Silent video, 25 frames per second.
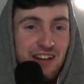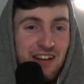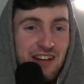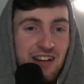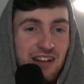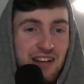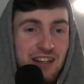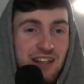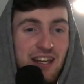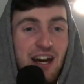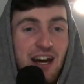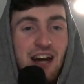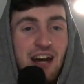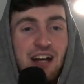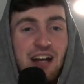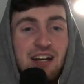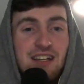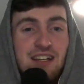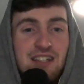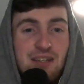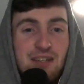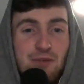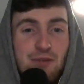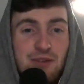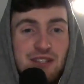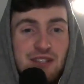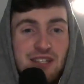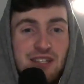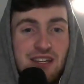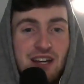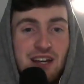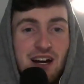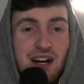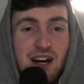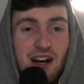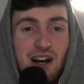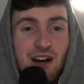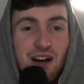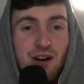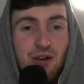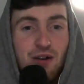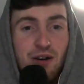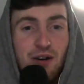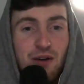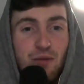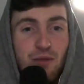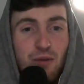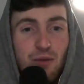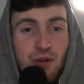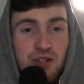Yeah, because he was the
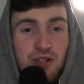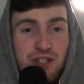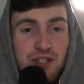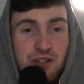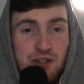World Series